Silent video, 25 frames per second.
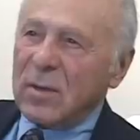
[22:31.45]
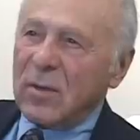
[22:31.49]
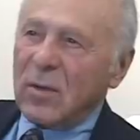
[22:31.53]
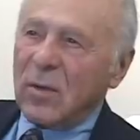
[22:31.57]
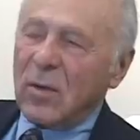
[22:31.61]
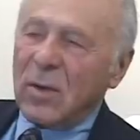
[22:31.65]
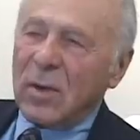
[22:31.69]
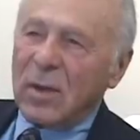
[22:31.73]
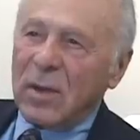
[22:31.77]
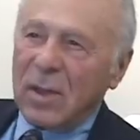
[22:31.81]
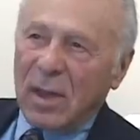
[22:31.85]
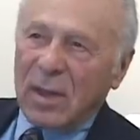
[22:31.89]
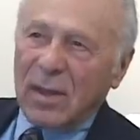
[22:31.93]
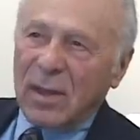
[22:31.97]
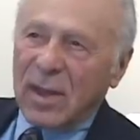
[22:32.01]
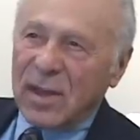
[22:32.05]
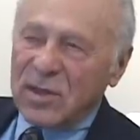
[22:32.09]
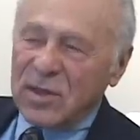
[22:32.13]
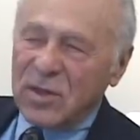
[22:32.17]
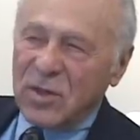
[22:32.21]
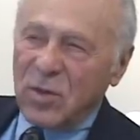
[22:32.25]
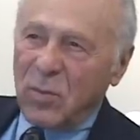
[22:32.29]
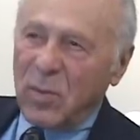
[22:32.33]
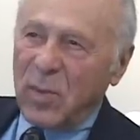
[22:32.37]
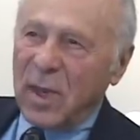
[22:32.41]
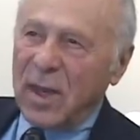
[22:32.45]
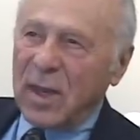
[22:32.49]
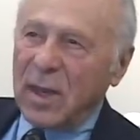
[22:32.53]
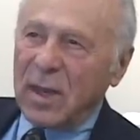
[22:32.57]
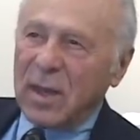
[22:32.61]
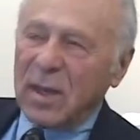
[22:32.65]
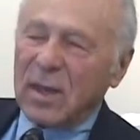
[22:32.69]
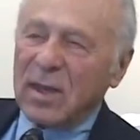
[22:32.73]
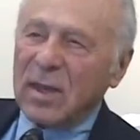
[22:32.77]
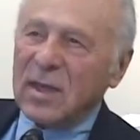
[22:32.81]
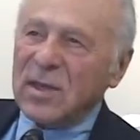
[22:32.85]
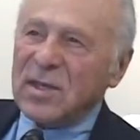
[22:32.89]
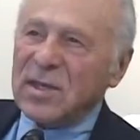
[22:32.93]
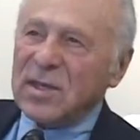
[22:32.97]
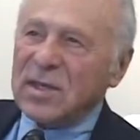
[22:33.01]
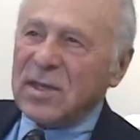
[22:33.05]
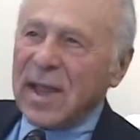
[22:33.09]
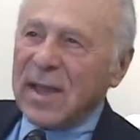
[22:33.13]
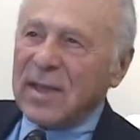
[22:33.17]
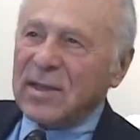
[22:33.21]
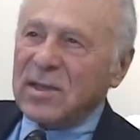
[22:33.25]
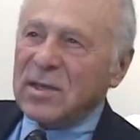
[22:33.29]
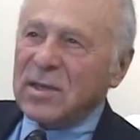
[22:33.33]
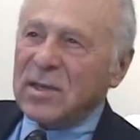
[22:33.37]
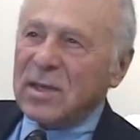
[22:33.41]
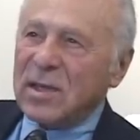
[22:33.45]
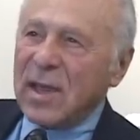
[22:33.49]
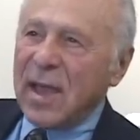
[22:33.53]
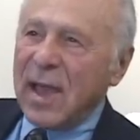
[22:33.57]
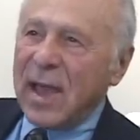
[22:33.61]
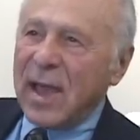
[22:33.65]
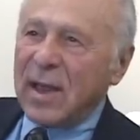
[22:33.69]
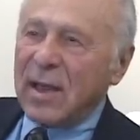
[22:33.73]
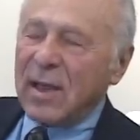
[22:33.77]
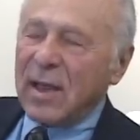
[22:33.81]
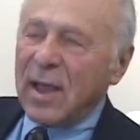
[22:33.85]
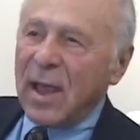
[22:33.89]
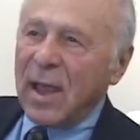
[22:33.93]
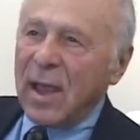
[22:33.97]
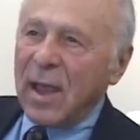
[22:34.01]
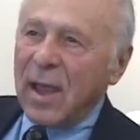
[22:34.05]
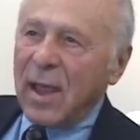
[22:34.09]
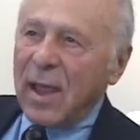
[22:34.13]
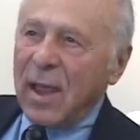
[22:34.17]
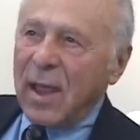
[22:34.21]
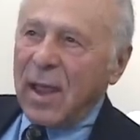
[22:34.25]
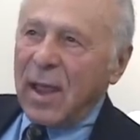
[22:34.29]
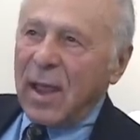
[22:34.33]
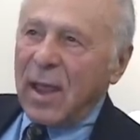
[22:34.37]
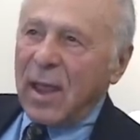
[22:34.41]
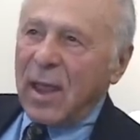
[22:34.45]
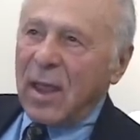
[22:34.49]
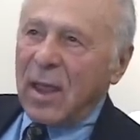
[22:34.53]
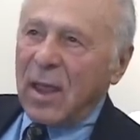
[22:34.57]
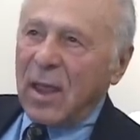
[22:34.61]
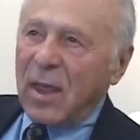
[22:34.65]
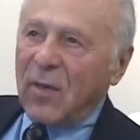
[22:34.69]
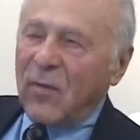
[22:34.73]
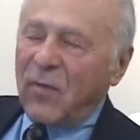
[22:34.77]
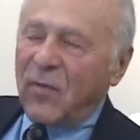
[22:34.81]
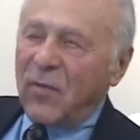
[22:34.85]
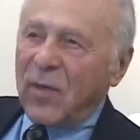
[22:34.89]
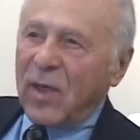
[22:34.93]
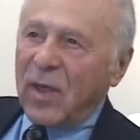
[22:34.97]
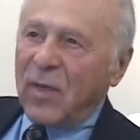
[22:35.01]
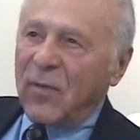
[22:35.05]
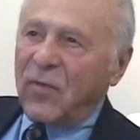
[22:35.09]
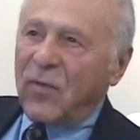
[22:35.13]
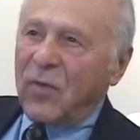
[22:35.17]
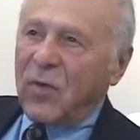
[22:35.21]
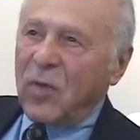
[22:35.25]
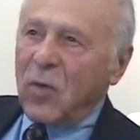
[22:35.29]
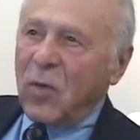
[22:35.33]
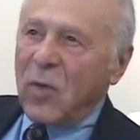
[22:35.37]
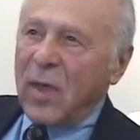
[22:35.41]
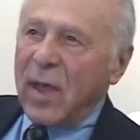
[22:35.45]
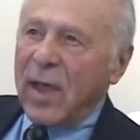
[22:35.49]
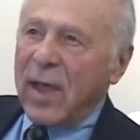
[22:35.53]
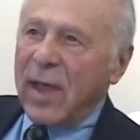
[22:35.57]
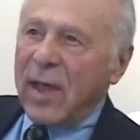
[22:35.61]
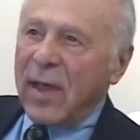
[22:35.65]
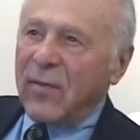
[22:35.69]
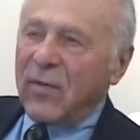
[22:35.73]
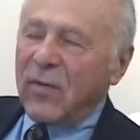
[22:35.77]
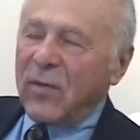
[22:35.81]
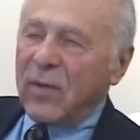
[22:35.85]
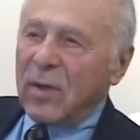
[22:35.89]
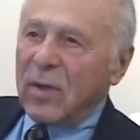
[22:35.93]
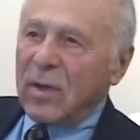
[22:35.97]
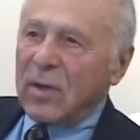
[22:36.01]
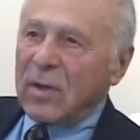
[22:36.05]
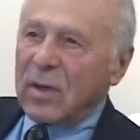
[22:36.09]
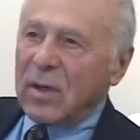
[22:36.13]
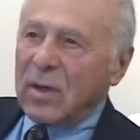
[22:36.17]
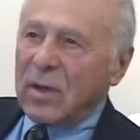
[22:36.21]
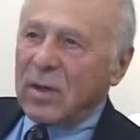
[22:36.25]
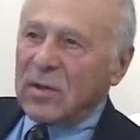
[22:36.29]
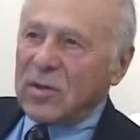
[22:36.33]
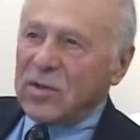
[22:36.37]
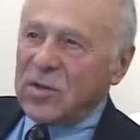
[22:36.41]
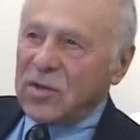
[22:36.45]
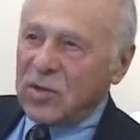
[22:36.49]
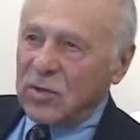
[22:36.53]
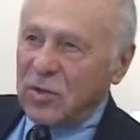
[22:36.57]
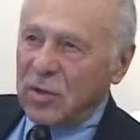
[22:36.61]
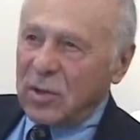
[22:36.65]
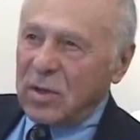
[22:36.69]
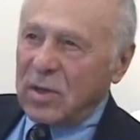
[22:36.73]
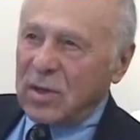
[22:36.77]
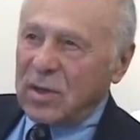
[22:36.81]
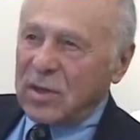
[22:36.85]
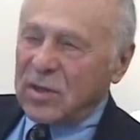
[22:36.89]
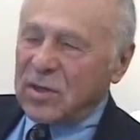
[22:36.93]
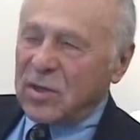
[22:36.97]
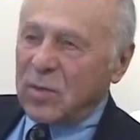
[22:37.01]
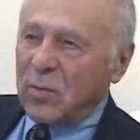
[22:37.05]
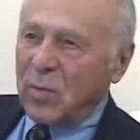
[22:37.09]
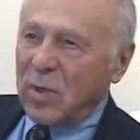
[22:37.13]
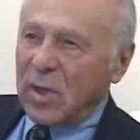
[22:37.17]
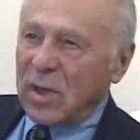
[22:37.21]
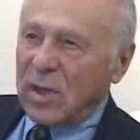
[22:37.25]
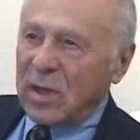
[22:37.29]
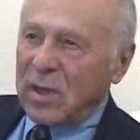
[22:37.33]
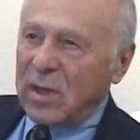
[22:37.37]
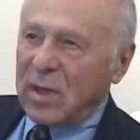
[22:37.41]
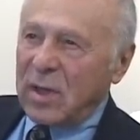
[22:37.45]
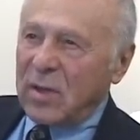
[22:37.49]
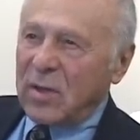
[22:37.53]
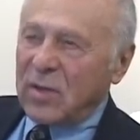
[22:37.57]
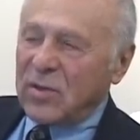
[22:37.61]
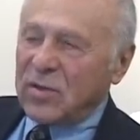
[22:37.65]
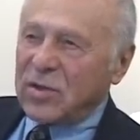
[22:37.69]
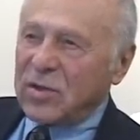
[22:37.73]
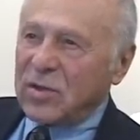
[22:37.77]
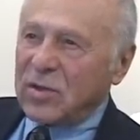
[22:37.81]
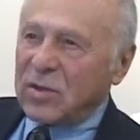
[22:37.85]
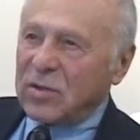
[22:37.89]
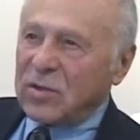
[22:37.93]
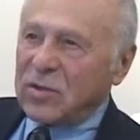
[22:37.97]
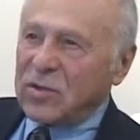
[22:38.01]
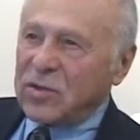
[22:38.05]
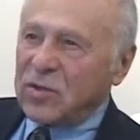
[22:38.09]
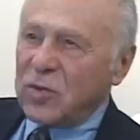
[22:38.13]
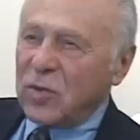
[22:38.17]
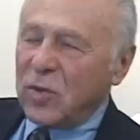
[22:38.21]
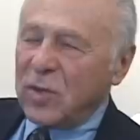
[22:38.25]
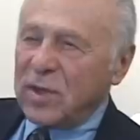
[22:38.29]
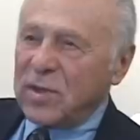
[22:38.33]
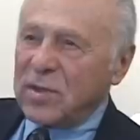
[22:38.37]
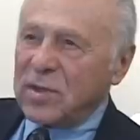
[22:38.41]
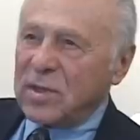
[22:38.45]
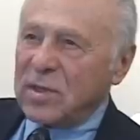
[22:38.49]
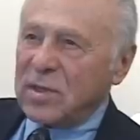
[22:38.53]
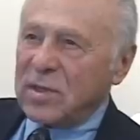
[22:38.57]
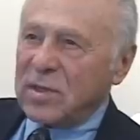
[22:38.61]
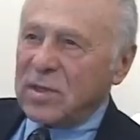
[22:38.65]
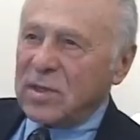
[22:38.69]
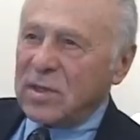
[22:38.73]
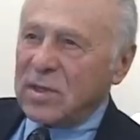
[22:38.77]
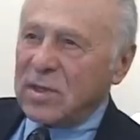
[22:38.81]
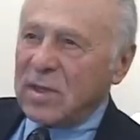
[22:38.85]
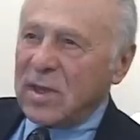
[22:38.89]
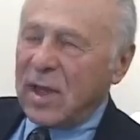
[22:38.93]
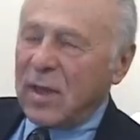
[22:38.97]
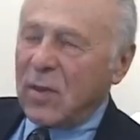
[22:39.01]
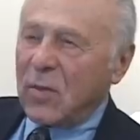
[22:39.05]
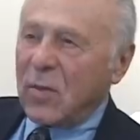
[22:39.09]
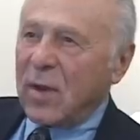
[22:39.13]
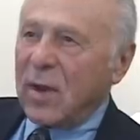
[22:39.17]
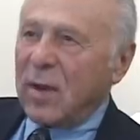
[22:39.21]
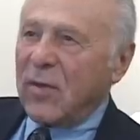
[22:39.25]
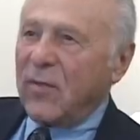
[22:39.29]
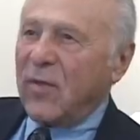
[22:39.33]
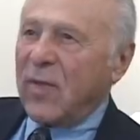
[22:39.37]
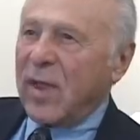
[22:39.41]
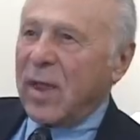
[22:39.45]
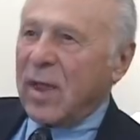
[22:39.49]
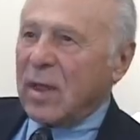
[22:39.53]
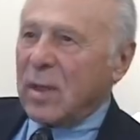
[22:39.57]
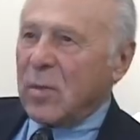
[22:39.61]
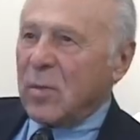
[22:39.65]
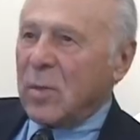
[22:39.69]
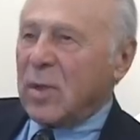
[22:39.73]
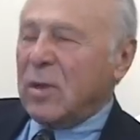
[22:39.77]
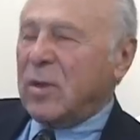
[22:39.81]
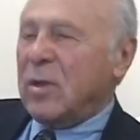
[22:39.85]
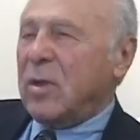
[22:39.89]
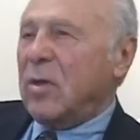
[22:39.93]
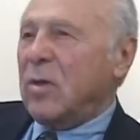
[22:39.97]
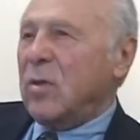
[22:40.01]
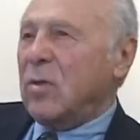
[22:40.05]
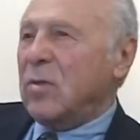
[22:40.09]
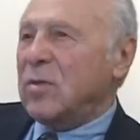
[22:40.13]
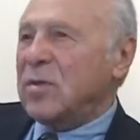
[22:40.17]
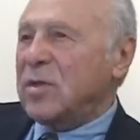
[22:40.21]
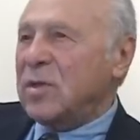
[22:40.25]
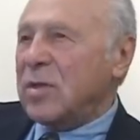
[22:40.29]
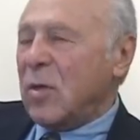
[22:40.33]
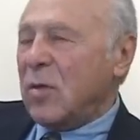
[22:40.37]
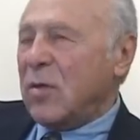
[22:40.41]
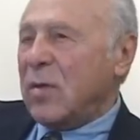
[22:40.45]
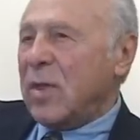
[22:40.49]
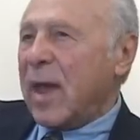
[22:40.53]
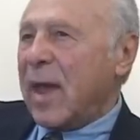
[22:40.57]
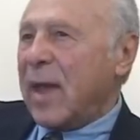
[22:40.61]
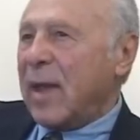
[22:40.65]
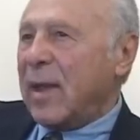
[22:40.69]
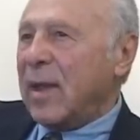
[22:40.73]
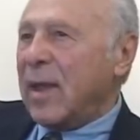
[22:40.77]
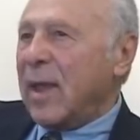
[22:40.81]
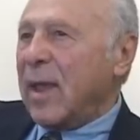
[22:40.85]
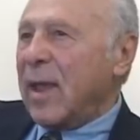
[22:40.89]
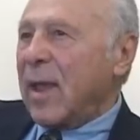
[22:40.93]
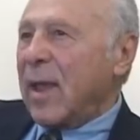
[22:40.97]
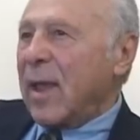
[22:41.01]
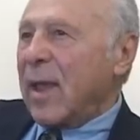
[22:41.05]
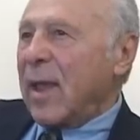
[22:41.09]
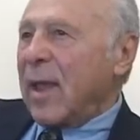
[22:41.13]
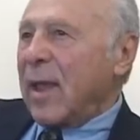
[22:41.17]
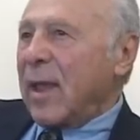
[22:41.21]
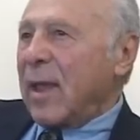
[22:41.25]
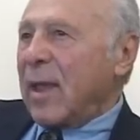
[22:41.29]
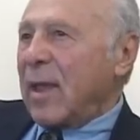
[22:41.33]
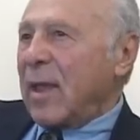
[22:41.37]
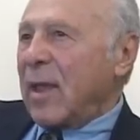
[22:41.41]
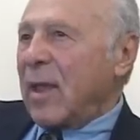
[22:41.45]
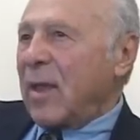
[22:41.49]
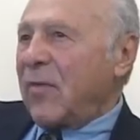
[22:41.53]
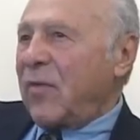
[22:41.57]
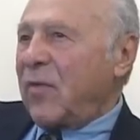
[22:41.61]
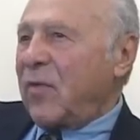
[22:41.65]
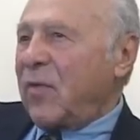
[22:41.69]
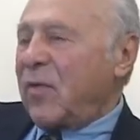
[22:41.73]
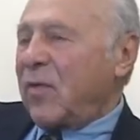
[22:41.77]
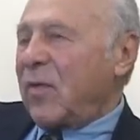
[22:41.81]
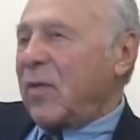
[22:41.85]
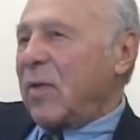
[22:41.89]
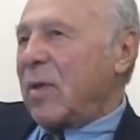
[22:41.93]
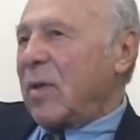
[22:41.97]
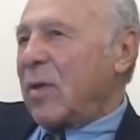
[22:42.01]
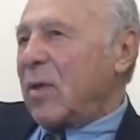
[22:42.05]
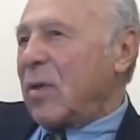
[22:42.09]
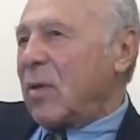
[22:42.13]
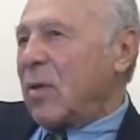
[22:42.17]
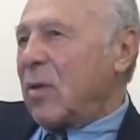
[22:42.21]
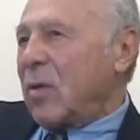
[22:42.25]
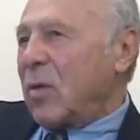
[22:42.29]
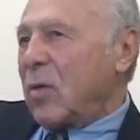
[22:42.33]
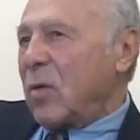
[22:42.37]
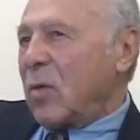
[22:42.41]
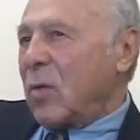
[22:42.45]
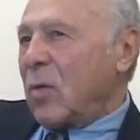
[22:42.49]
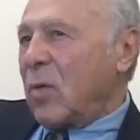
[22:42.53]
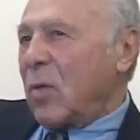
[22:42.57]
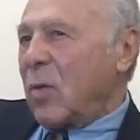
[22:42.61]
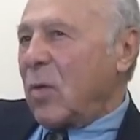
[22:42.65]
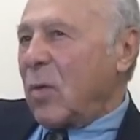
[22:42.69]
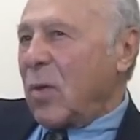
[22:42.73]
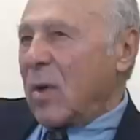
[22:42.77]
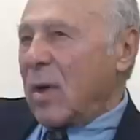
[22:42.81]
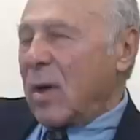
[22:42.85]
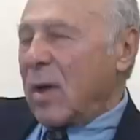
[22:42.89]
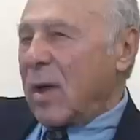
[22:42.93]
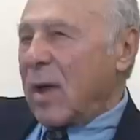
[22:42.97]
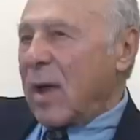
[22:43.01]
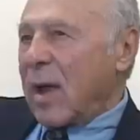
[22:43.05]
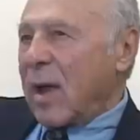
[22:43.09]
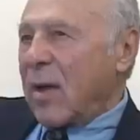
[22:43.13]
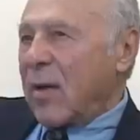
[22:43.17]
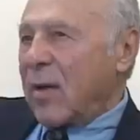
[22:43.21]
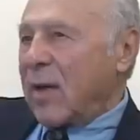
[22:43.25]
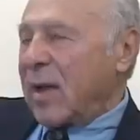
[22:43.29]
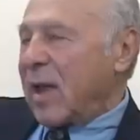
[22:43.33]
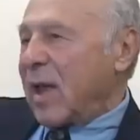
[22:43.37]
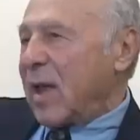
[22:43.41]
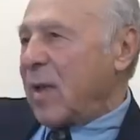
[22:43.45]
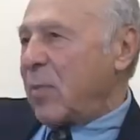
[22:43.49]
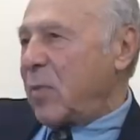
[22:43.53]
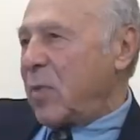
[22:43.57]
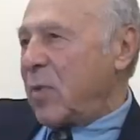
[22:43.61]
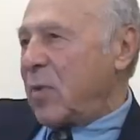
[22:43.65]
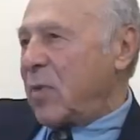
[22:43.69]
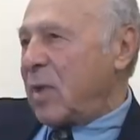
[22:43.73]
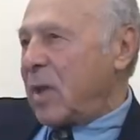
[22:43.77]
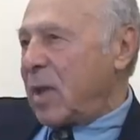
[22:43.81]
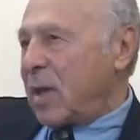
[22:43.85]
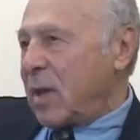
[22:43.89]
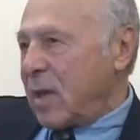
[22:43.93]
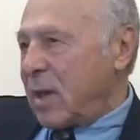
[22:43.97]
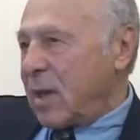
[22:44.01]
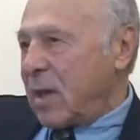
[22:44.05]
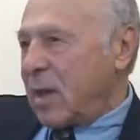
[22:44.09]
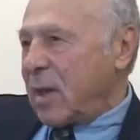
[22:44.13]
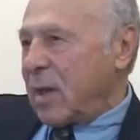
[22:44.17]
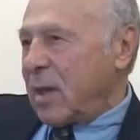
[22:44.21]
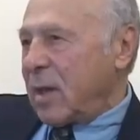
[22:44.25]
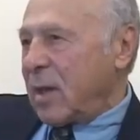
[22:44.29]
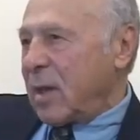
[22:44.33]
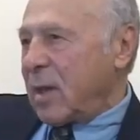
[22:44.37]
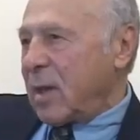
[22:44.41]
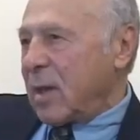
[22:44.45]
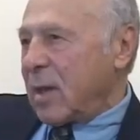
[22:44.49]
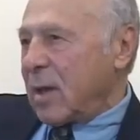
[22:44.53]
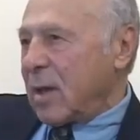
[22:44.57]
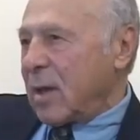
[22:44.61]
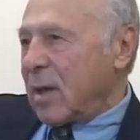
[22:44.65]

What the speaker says: unless you mean it in the sense that if you have a certain disability, there's certain choices that are unavailable to you, so that if you are an amputee,